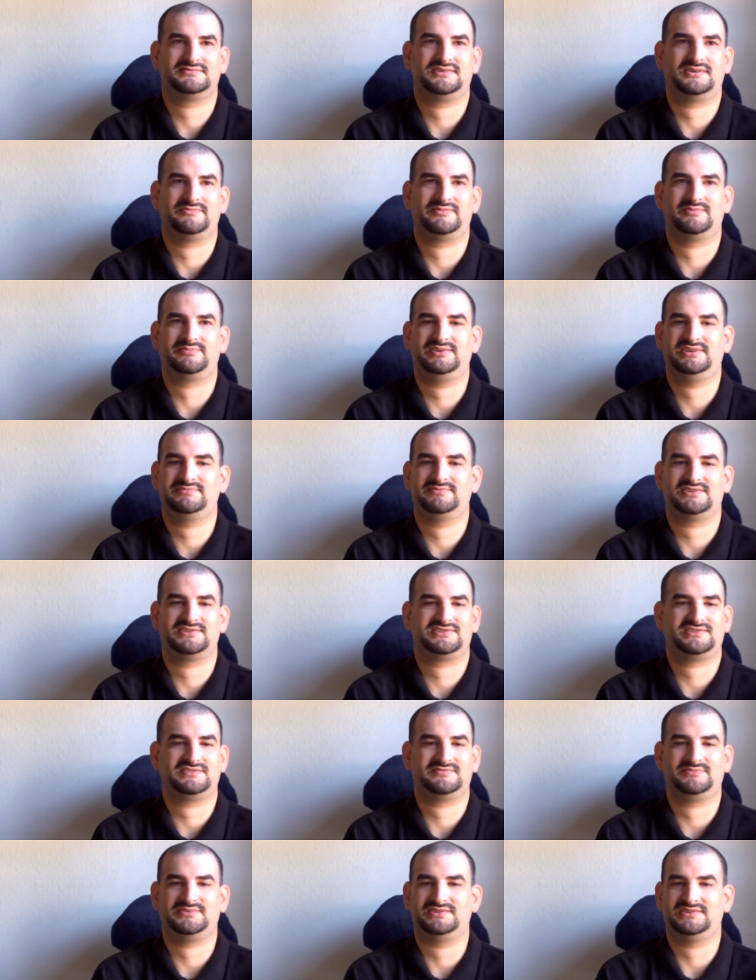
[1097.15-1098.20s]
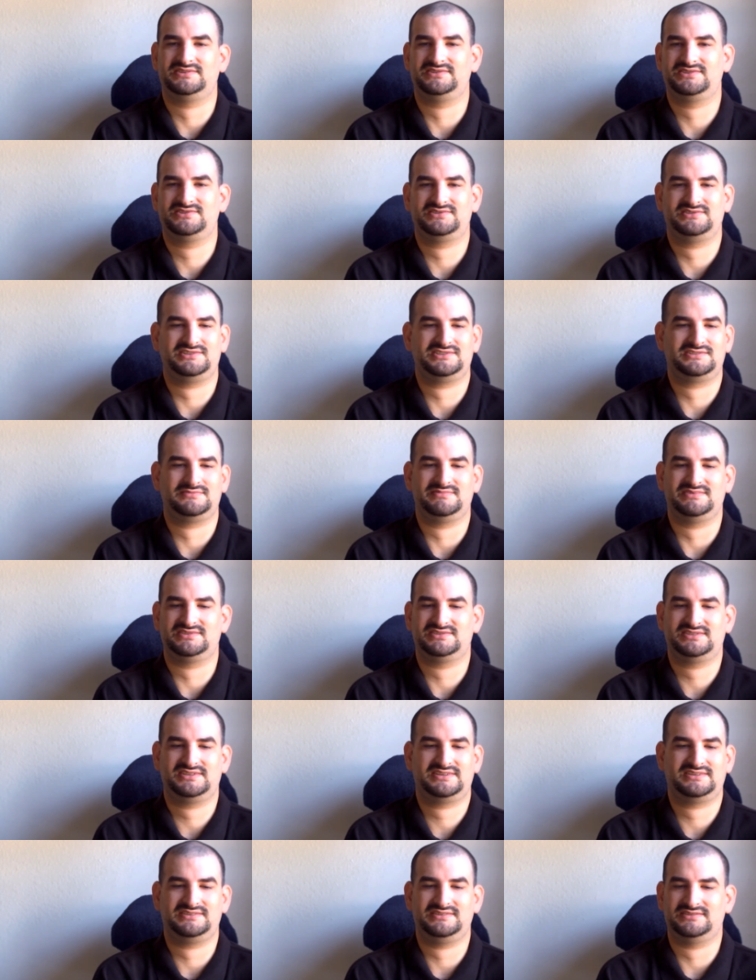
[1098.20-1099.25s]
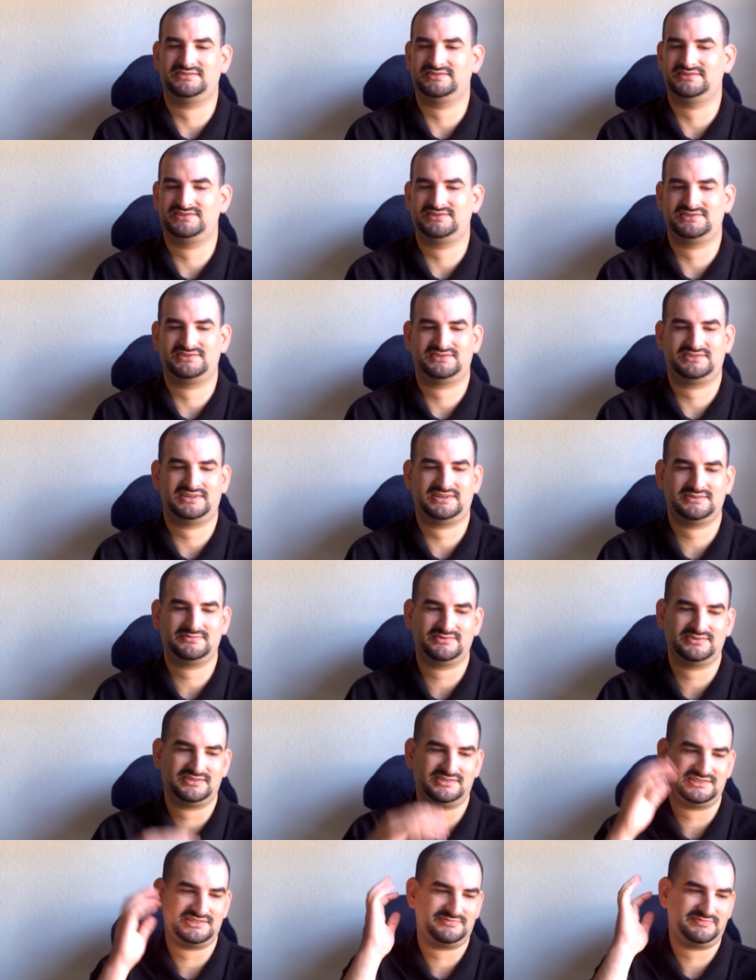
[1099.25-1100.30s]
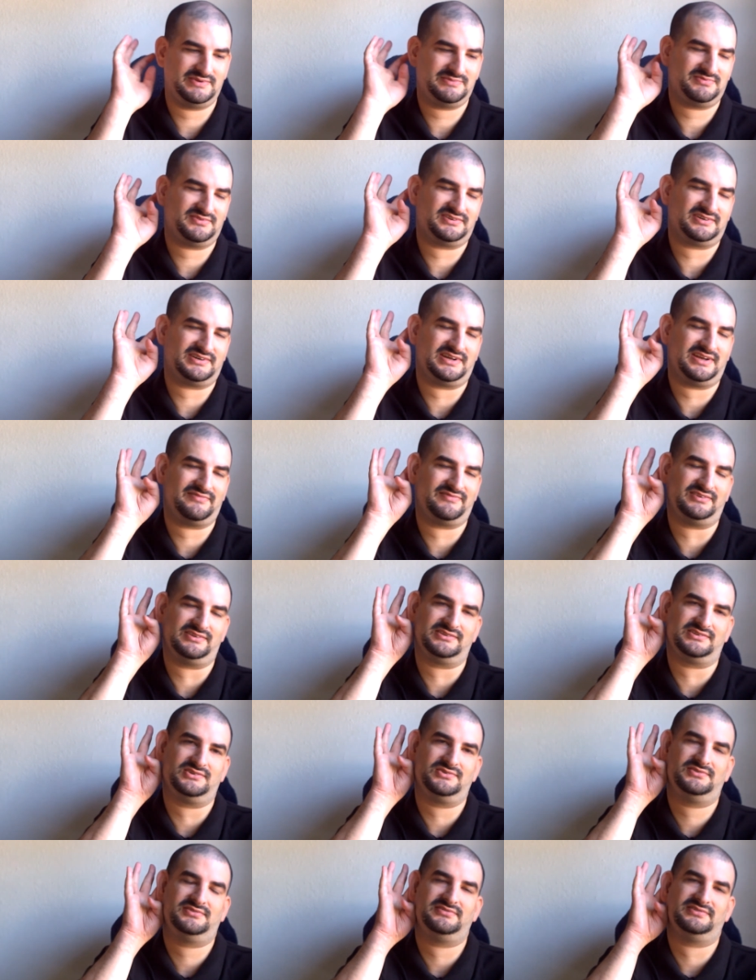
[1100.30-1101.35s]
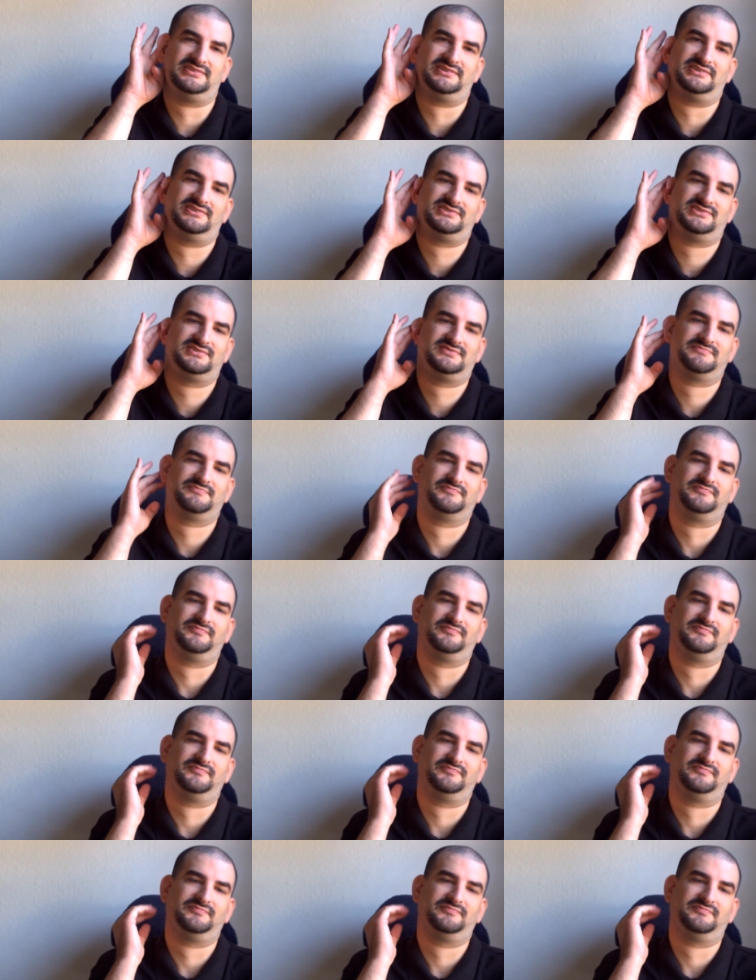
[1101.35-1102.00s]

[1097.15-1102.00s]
I'm repeating myself, but it just needs to be said. You know, this is terrible that these people are having to go through this.